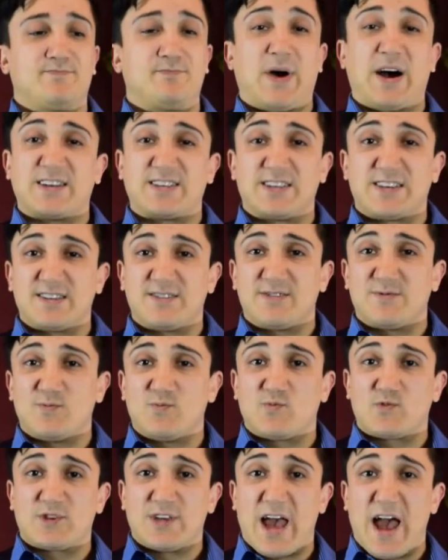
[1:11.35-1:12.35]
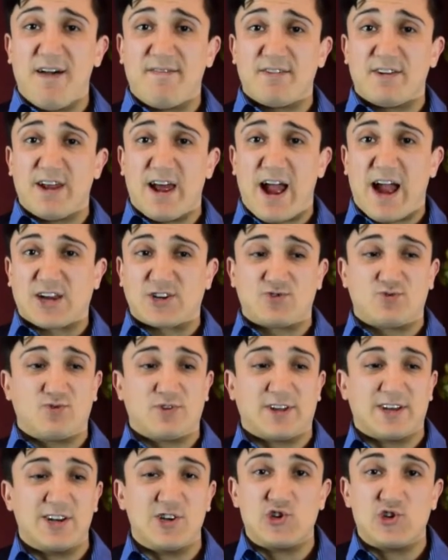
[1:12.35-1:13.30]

But to have an actual